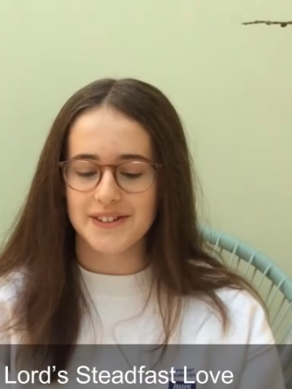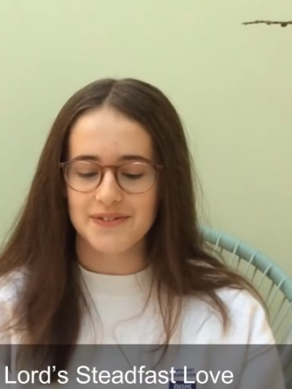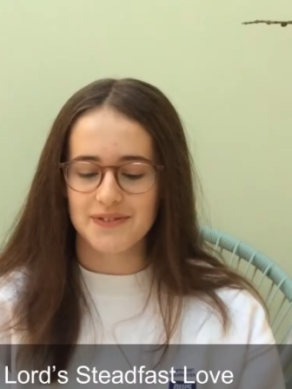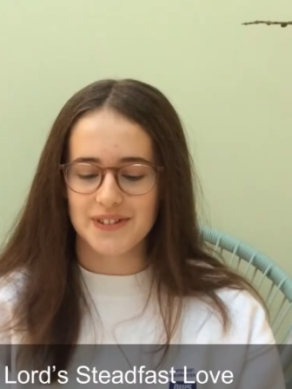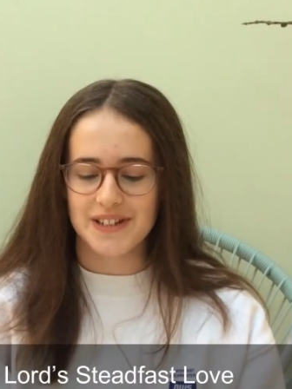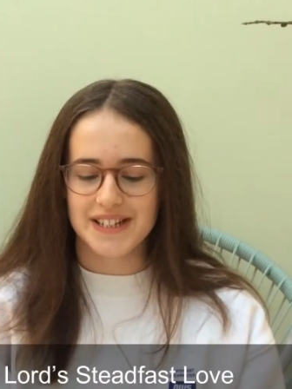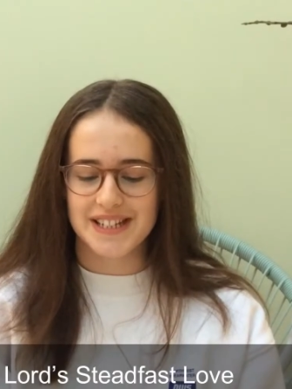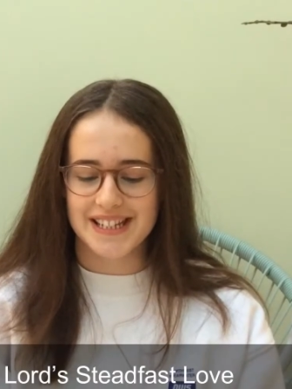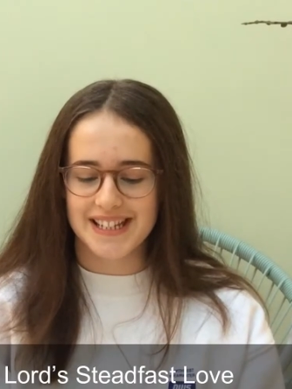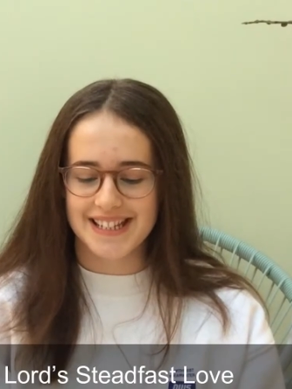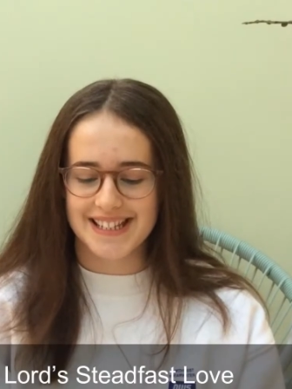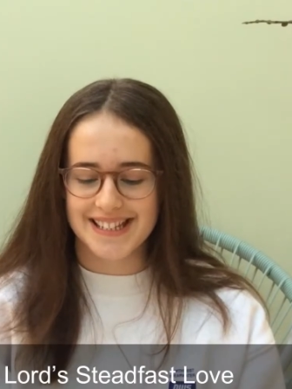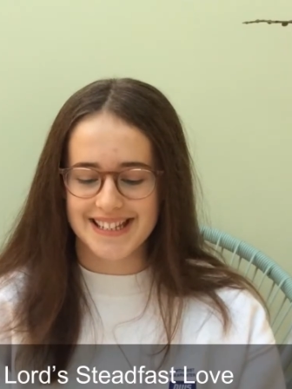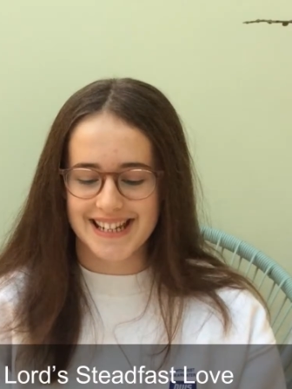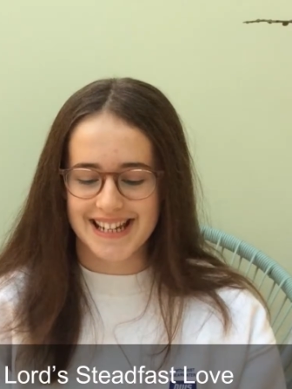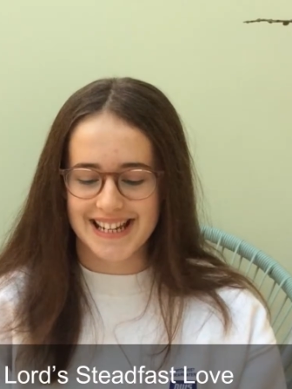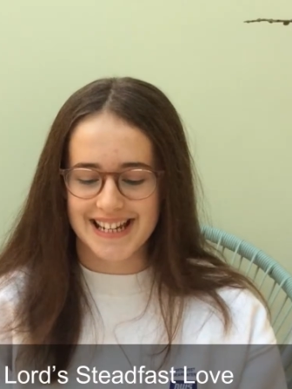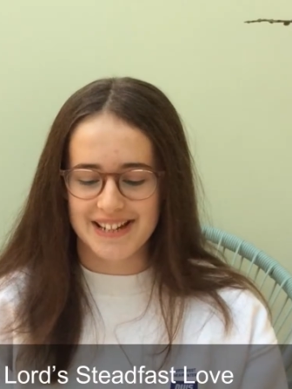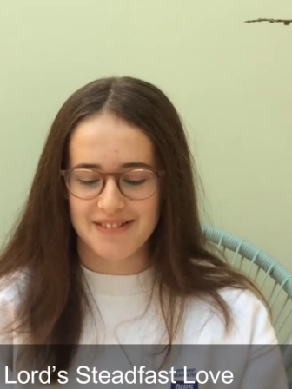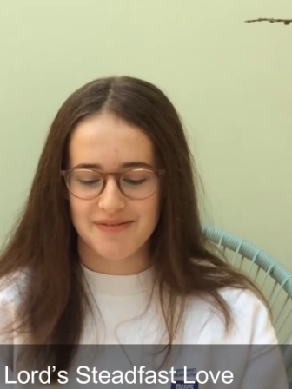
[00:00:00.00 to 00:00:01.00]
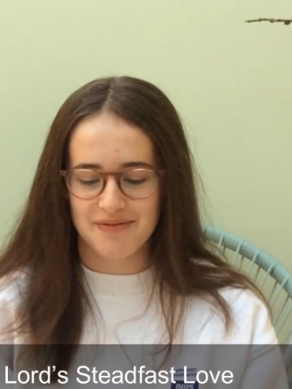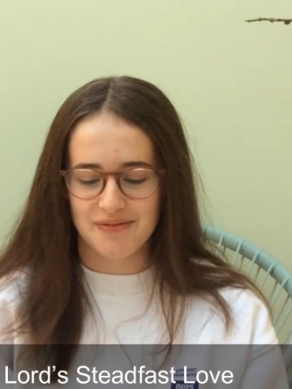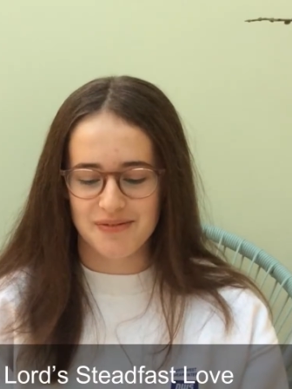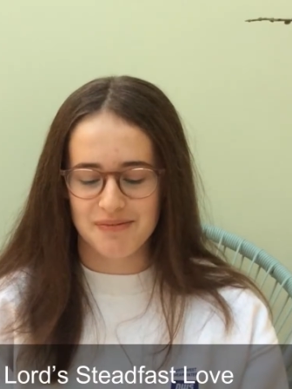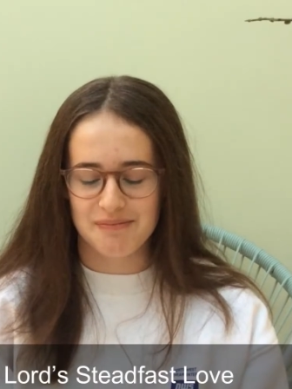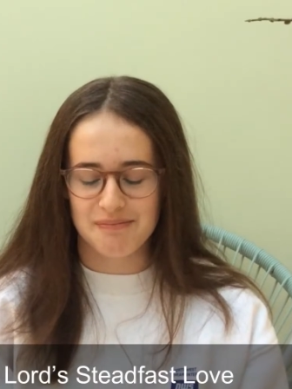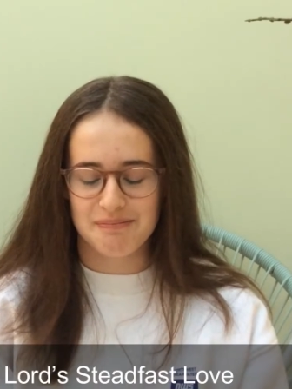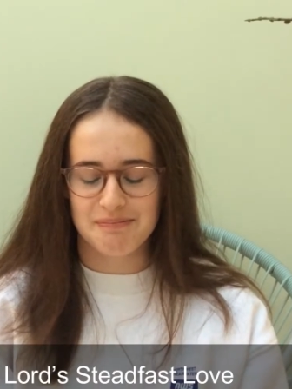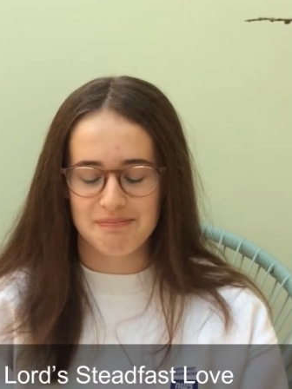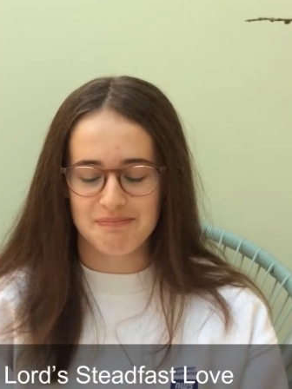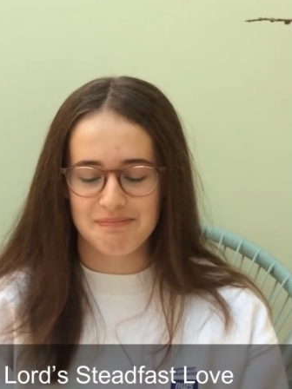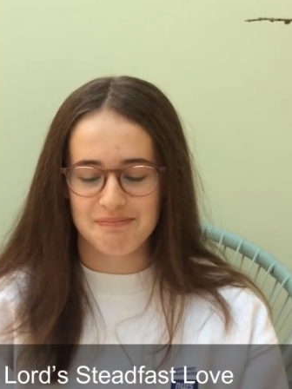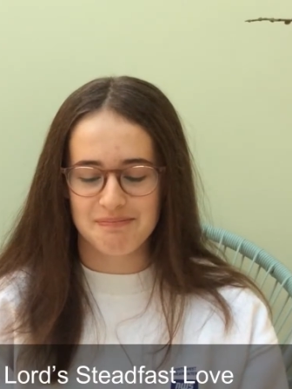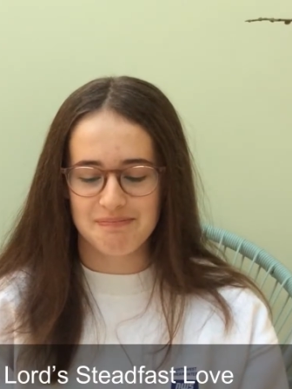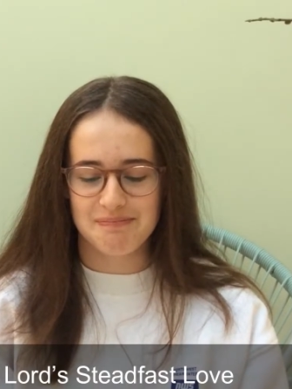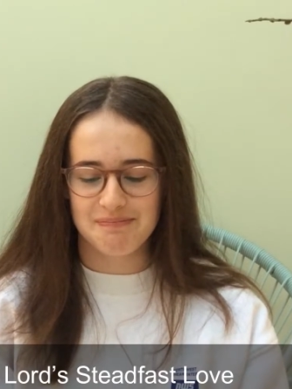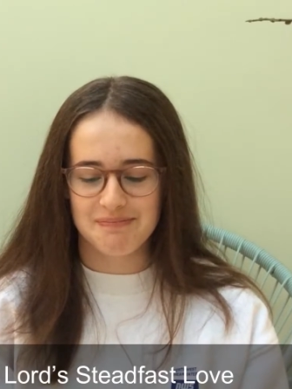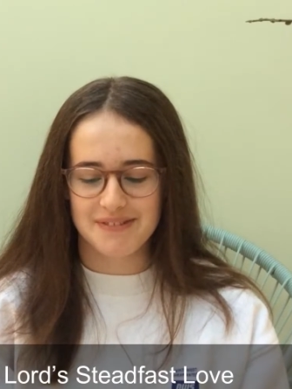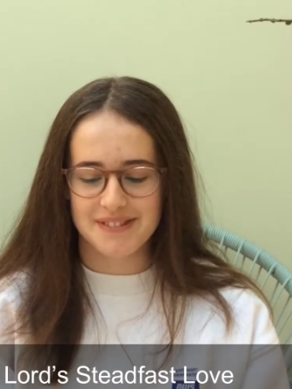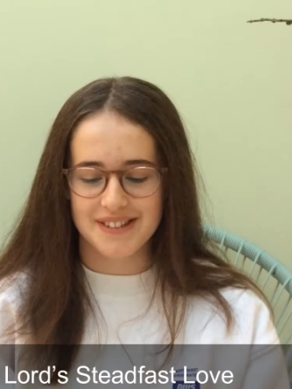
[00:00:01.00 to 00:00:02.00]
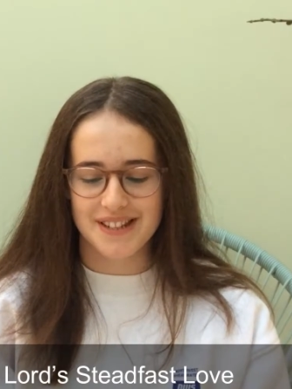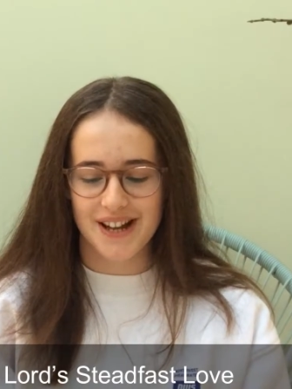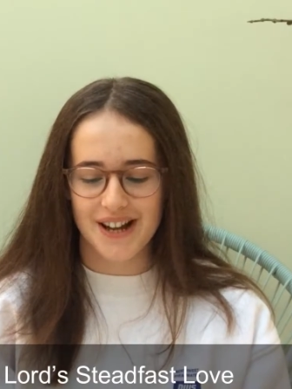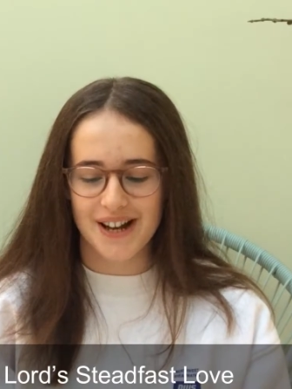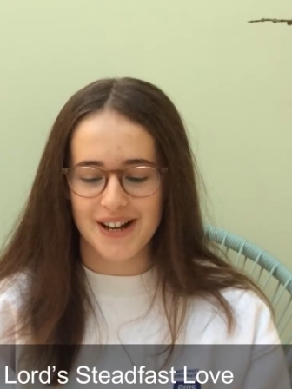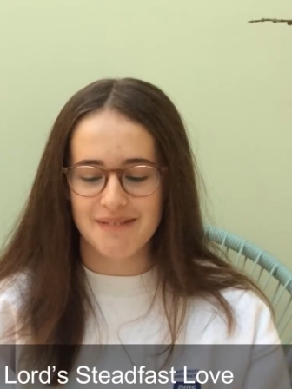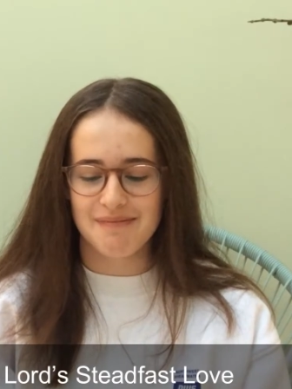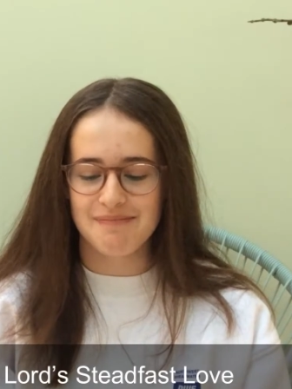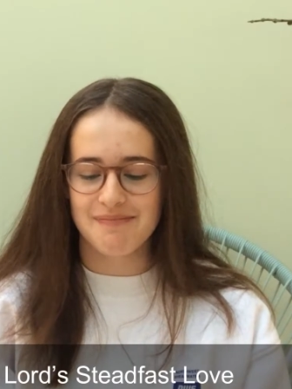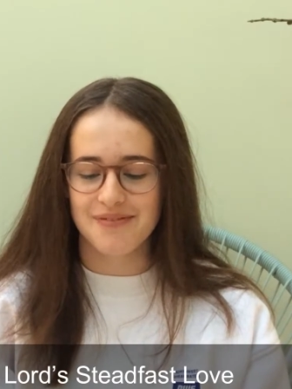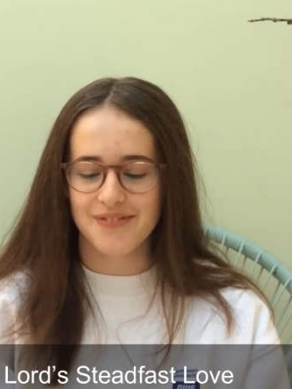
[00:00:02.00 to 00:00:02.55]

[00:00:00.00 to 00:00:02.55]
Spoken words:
This reading is taken from Psalm